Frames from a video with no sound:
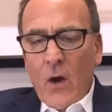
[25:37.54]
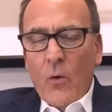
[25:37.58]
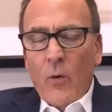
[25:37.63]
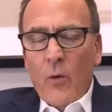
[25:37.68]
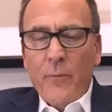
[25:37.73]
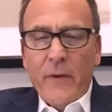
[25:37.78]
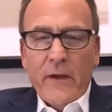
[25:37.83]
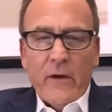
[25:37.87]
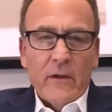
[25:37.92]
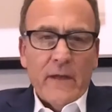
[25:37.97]

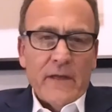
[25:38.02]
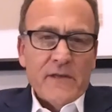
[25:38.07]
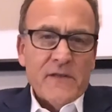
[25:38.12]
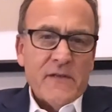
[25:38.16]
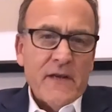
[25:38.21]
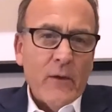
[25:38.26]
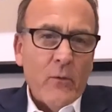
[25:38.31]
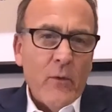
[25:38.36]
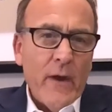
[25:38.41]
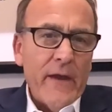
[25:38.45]
Well, Peter, let's
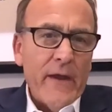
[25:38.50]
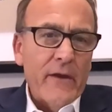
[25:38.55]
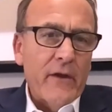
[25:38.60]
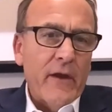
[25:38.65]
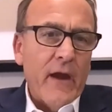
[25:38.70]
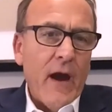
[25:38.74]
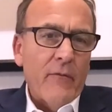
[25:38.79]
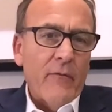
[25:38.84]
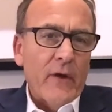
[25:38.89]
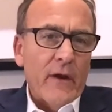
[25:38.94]
segue into
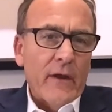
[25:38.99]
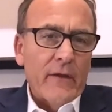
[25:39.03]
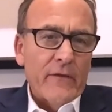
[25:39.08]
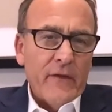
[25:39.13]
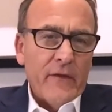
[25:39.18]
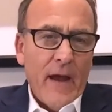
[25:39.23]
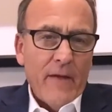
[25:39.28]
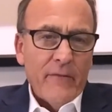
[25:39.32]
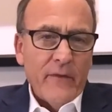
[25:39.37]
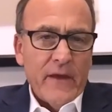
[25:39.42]
governance.
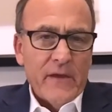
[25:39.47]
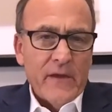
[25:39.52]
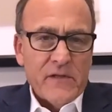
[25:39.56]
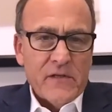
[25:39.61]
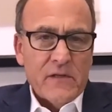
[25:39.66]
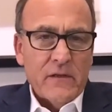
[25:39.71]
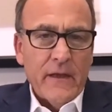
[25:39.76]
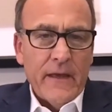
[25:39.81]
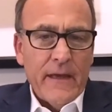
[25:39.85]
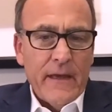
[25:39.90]

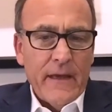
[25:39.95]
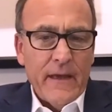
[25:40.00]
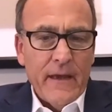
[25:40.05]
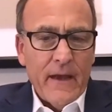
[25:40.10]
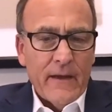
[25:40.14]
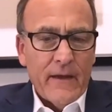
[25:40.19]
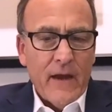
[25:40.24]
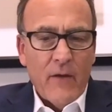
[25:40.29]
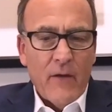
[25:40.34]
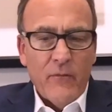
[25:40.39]
Obviously,
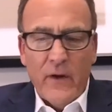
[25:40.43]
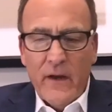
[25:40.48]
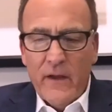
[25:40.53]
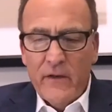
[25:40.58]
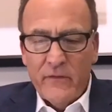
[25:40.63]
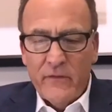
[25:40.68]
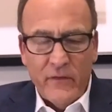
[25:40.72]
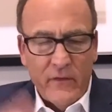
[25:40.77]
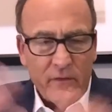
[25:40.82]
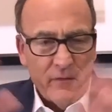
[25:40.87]

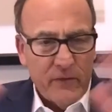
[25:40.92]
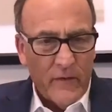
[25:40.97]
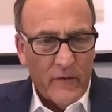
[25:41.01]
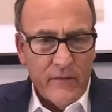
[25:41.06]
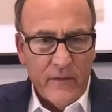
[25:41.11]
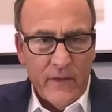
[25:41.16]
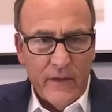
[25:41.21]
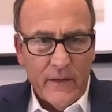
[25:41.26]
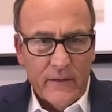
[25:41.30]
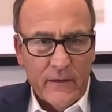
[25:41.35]
governance is in
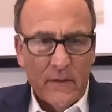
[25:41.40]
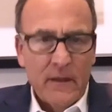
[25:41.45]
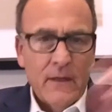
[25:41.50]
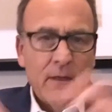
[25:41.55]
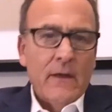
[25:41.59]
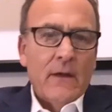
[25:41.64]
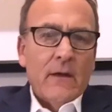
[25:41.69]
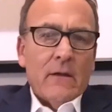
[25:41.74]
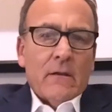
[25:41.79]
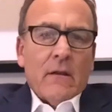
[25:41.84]
the
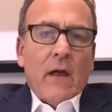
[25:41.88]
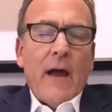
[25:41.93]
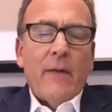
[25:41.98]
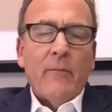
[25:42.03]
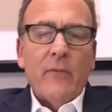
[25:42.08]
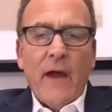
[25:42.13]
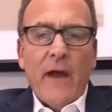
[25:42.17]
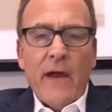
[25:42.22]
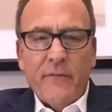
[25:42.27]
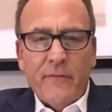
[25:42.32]

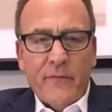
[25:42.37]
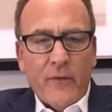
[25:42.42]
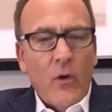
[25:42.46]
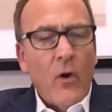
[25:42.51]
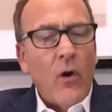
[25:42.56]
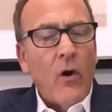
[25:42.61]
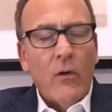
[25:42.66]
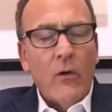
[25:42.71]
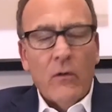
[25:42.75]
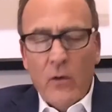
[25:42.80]
limelight for
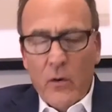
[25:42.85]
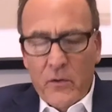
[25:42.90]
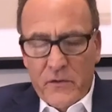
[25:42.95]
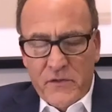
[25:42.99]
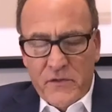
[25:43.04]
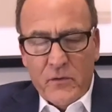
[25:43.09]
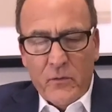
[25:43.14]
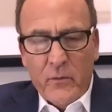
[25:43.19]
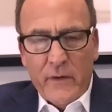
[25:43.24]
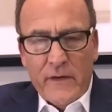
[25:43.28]
all
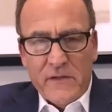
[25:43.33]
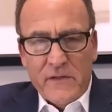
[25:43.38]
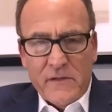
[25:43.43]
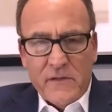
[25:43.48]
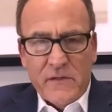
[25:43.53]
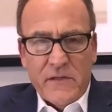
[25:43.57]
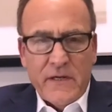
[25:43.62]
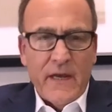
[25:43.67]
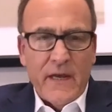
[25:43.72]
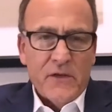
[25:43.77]
host of
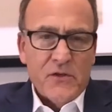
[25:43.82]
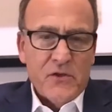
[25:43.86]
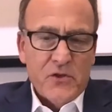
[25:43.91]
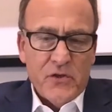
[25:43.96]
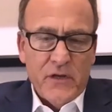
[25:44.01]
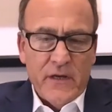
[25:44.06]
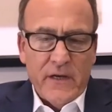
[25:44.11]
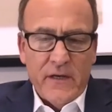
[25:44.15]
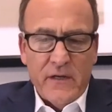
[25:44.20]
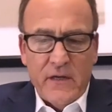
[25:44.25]
reasons,
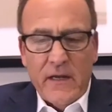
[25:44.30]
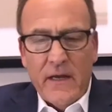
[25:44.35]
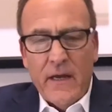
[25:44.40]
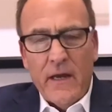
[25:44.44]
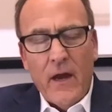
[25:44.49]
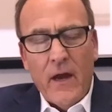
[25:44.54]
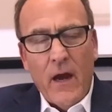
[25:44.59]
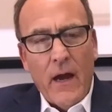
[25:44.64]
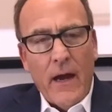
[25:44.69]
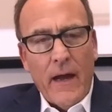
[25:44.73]
ESG,
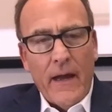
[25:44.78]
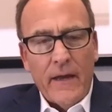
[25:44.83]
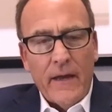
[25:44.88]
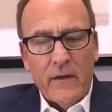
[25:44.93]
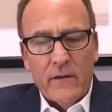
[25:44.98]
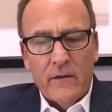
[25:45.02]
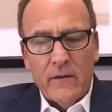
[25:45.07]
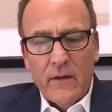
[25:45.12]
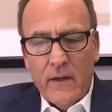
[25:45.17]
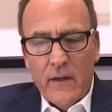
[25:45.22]
DEI,
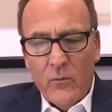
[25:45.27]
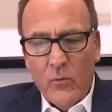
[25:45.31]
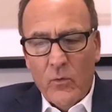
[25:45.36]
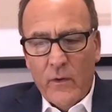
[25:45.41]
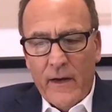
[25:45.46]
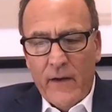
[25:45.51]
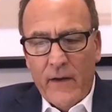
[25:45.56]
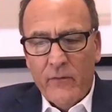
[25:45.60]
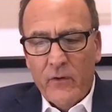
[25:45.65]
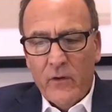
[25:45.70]
and
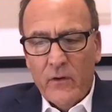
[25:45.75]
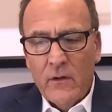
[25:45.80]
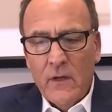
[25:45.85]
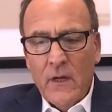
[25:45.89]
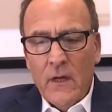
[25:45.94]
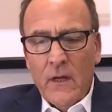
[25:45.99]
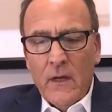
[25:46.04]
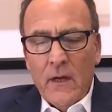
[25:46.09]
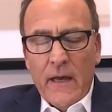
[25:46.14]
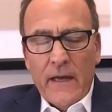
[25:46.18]
whatever.
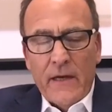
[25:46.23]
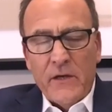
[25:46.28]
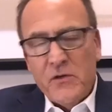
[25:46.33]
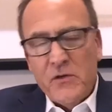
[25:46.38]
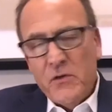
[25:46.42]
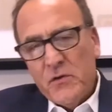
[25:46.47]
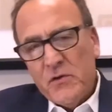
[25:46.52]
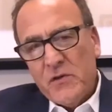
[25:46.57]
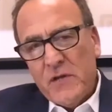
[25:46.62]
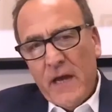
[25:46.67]
And as
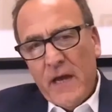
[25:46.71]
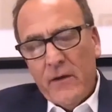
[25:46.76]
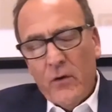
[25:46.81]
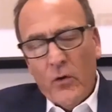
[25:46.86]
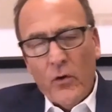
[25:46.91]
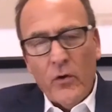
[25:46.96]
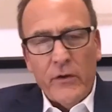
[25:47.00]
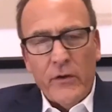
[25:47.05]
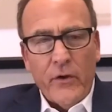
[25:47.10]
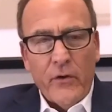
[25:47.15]
you said
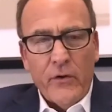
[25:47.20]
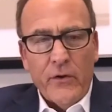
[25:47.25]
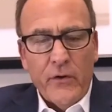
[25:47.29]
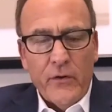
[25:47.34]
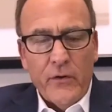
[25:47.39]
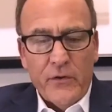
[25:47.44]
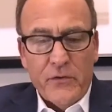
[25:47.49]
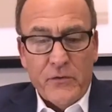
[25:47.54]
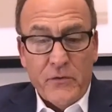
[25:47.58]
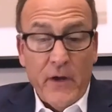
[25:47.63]
earlier in your
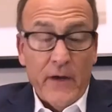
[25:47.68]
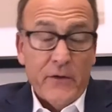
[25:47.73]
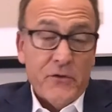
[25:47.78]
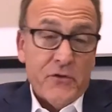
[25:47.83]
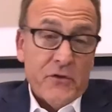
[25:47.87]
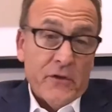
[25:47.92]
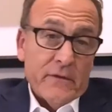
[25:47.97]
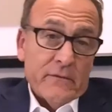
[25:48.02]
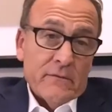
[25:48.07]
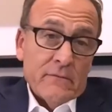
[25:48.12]

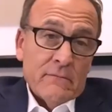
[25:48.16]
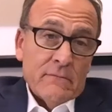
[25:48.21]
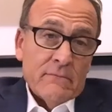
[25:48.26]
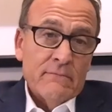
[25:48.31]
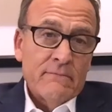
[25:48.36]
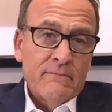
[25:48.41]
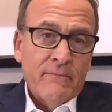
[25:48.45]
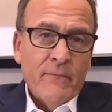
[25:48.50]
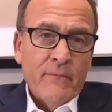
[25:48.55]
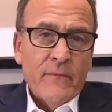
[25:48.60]
introduction,
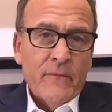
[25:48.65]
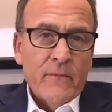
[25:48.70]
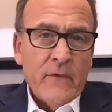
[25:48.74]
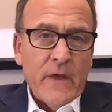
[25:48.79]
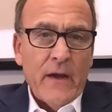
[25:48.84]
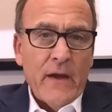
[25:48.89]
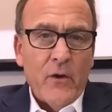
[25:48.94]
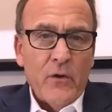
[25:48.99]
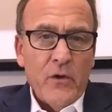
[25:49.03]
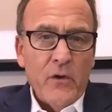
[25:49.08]

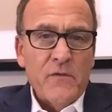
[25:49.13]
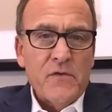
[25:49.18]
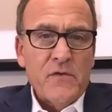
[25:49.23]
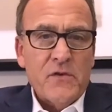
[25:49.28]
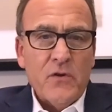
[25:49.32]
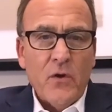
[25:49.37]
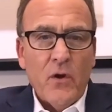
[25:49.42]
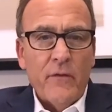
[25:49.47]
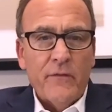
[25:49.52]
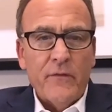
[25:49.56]
you've
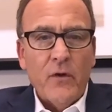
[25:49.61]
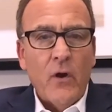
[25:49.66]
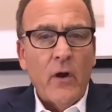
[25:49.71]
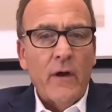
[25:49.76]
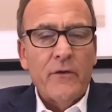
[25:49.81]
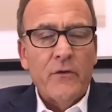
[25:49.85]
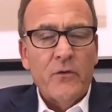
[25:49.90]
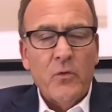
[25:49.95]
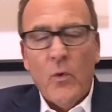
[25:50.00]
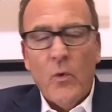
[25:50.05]
served
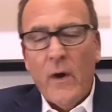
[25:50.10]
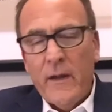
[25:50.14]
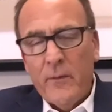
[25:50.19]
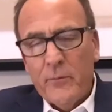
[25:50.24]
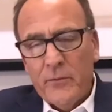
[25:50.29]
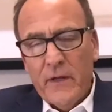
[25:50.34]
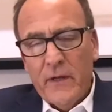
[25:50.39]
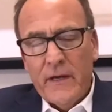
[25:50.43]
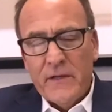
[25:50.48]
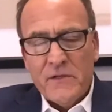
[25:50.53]
on 20
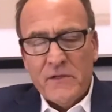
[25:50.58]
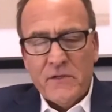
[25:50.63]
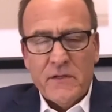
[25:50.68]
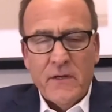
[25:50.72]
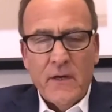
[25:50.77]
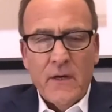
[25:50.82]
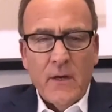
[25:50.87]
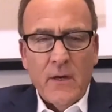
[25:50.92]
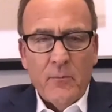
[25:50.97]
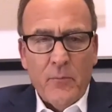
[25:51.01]
plus
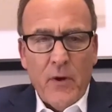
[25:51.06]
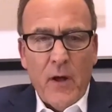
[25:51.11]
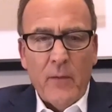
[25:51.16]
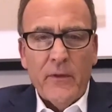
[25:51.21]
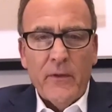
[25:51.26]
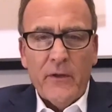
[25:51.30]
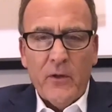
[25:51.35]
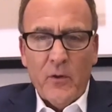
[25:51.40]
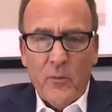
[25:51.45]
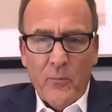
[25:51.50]

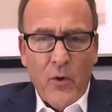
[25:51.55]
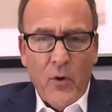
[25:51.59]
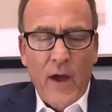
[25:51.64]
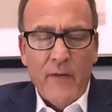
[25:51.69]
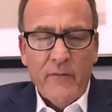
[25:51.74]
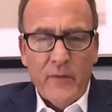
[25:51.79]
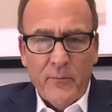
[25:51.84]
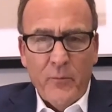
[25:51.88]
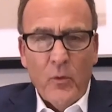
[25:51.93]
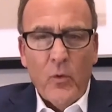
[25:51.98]
public or
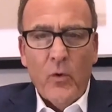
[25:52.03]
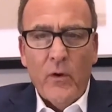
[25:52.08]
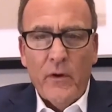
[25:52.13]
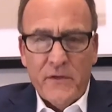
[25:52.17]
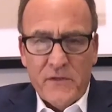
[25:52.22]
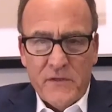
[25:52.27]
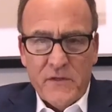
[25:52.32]
private boards.